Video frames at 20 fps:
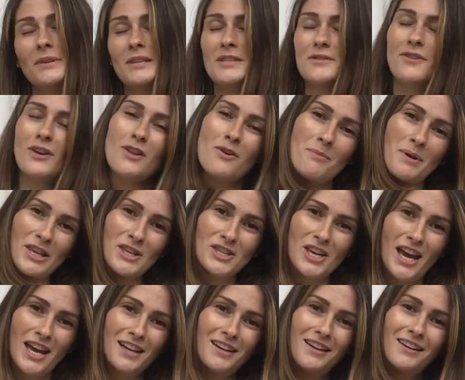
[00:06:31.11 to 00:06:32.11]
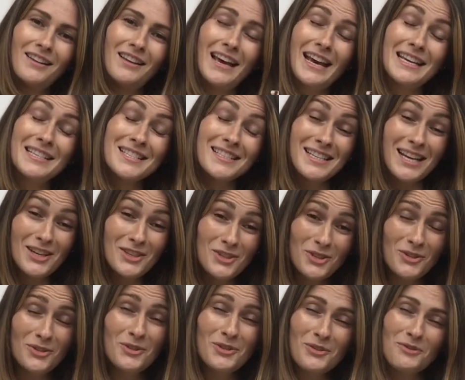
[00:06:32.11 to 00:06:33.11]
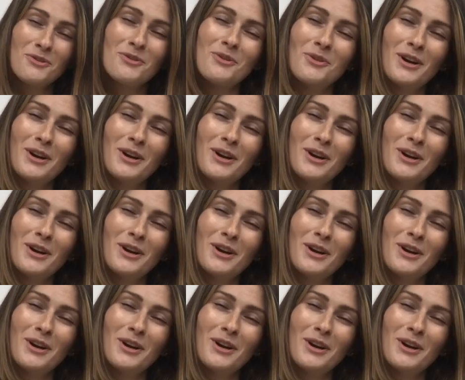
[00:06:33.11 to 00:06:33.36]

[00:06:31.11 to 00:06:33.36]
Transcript: please follow my channel and stay tuned